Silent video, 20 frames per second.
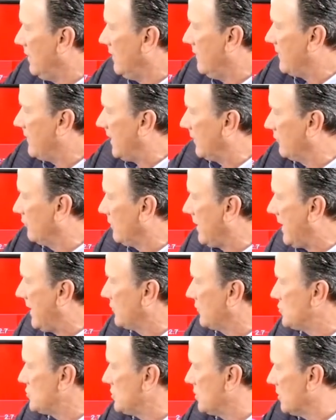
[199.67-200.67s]
That's
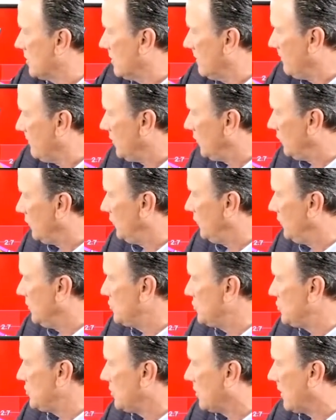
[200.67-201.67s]
last year. This is
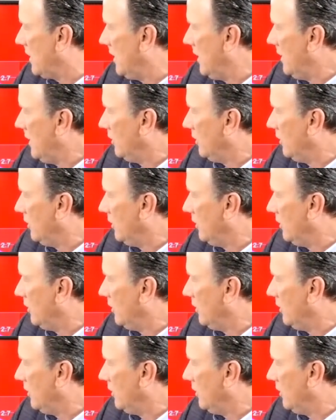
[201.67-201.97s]
this year.